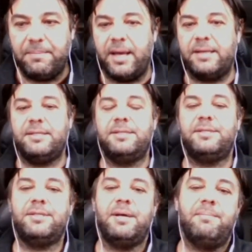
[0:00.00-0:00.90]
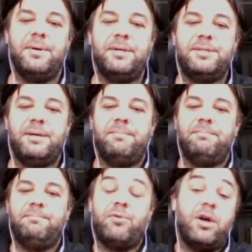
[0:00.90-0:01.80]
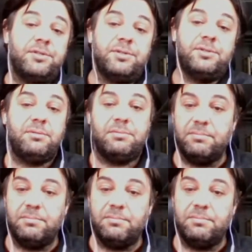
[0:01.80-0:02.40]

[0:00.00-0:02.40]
exits some process